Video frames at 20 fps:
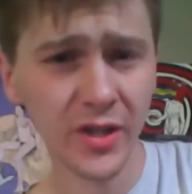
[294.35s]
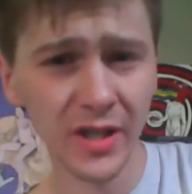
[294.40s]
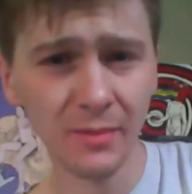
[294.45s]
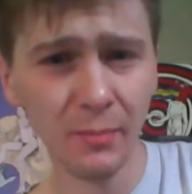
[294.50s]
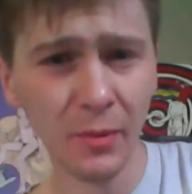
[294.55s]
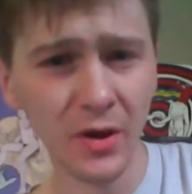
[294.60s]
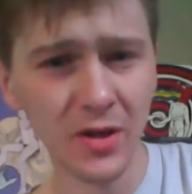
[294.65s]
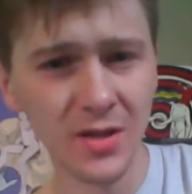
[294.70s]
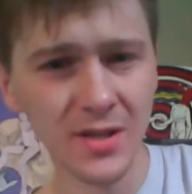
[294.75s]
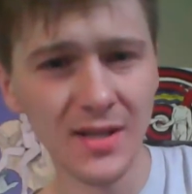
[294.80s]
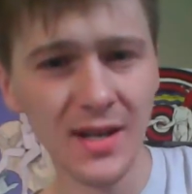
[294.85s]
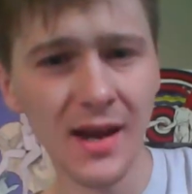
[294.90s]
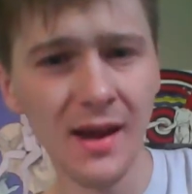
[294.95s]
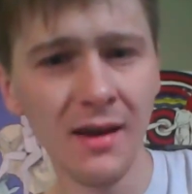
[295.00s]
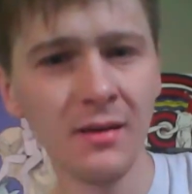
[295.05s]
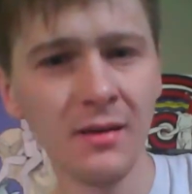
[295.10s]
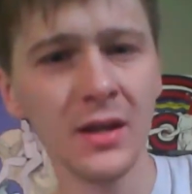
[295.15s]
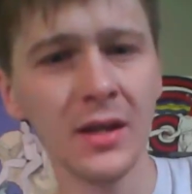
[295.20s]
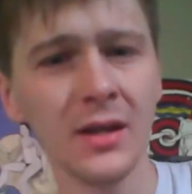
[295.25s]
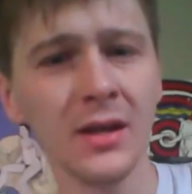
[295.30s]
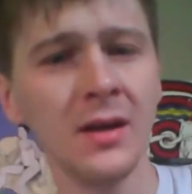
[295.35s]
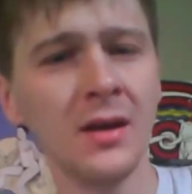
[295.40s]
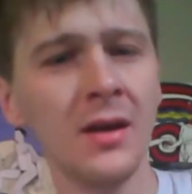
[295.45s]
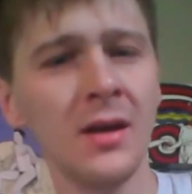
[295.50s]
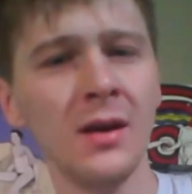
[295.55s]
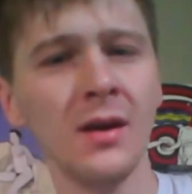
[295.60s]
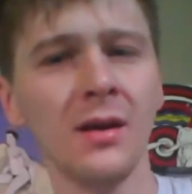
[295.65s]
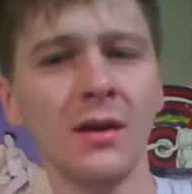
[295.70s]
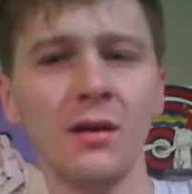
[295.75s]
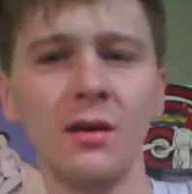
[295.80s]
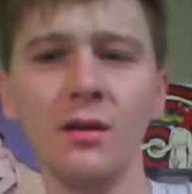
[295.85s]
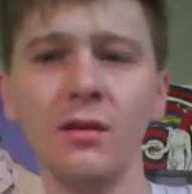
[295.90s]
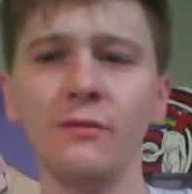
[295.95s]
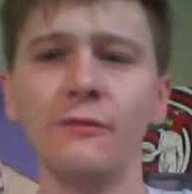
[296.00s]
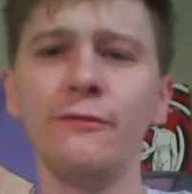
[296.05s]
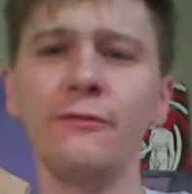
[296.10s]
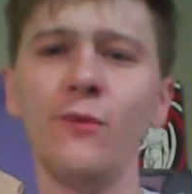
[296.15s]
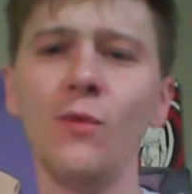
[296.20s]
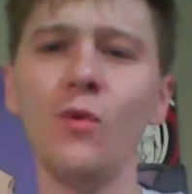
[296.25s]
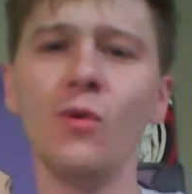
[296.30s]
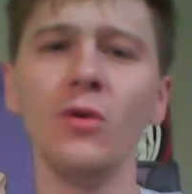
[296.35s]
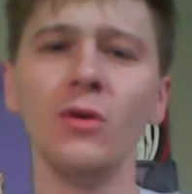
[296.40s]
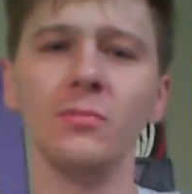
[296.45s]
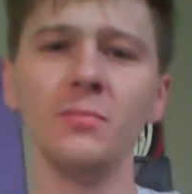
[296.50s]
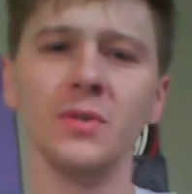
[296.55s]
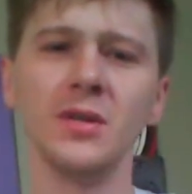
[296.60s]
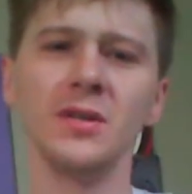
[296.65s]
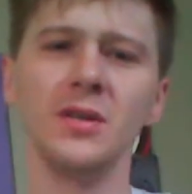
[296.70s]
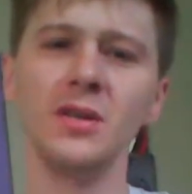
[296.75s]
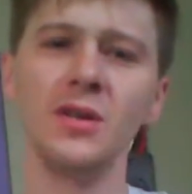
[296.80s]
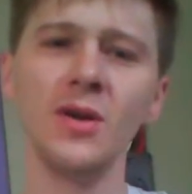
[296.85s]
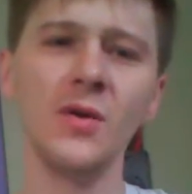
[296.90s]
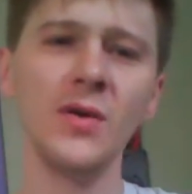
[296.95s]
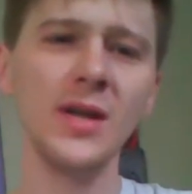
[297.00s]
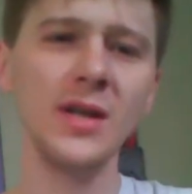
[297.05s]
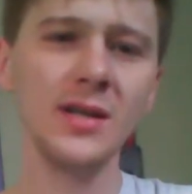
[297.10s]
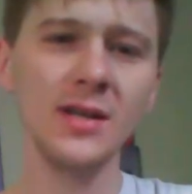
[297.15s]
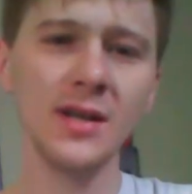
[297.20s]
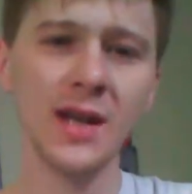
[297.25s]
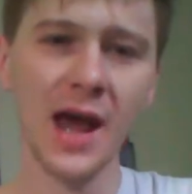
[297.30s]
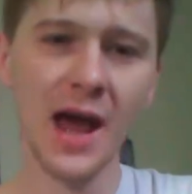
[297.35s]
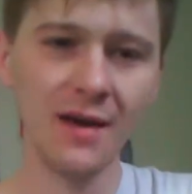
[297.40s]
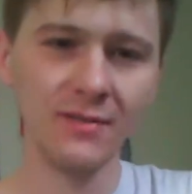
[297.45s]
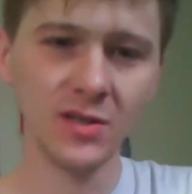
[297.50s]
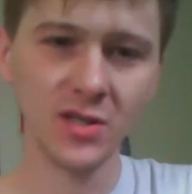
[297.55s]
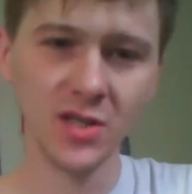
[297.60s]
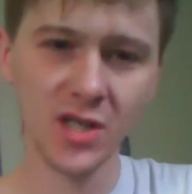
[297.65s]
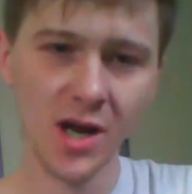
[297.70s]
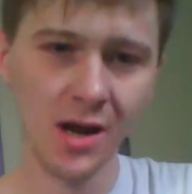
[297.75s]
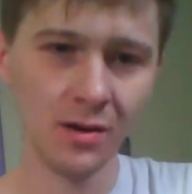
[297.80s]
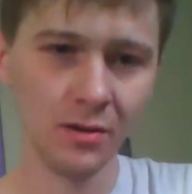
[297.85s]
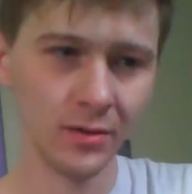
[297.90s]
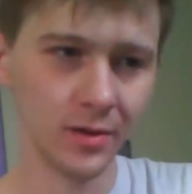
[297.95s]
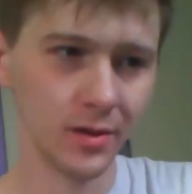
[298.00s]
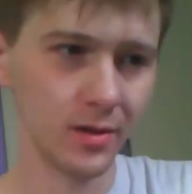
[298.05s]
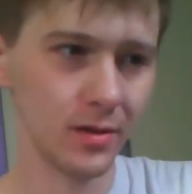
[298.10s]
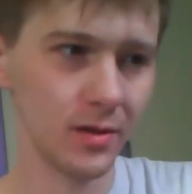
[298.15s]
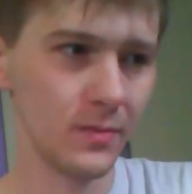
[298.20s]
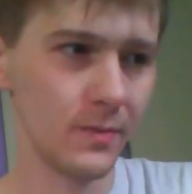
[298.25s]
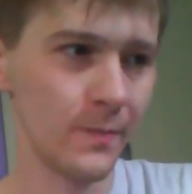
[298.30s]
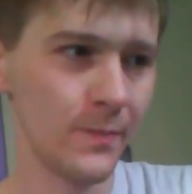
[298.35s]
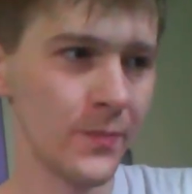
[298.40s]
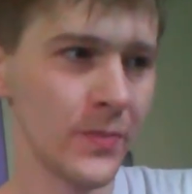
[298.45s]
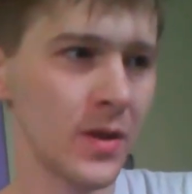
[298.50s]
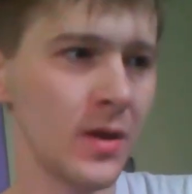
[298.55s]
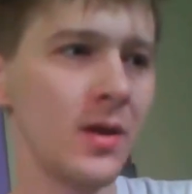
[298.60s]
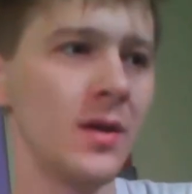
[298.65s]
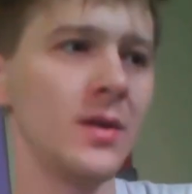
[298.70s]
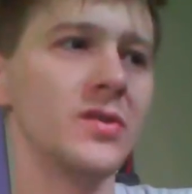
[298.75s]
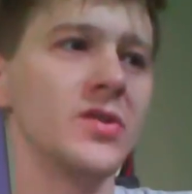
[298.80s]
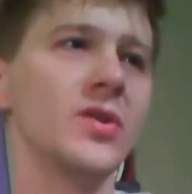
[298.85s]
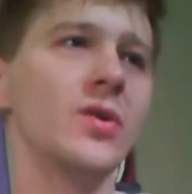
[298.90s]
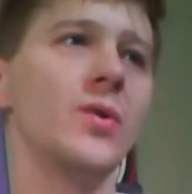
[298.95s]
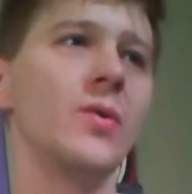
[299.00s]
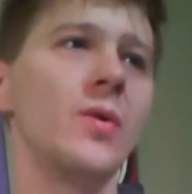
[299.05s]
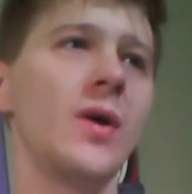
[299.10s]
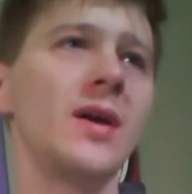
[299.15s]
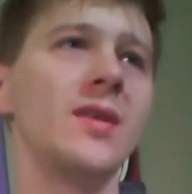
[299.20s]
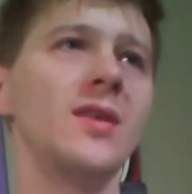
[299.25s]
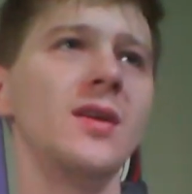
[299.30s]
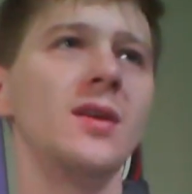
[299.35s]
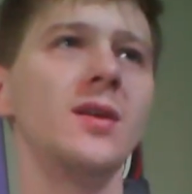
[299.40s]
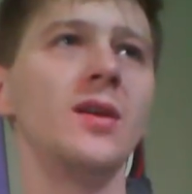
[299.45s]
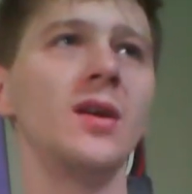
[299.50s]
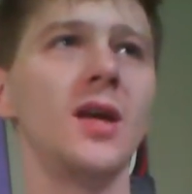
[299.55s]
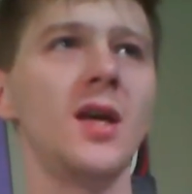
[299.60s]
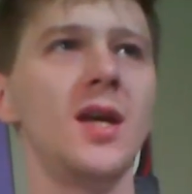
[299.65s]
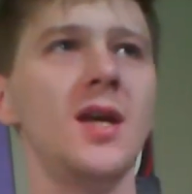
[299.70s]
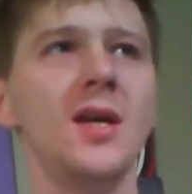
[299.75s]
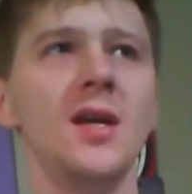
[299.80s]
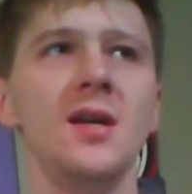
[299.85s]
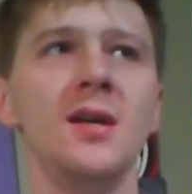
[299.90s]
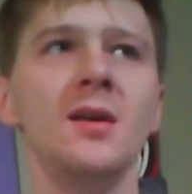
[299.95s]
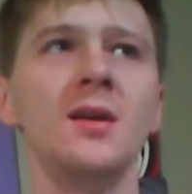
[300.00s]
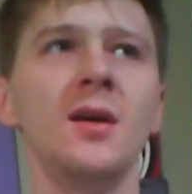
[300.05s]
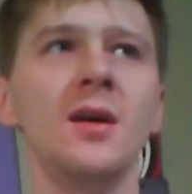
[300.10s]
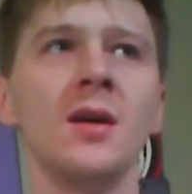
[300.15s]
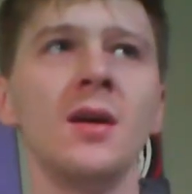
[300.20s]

personality could have formed. He didn't have a childhood, so I think he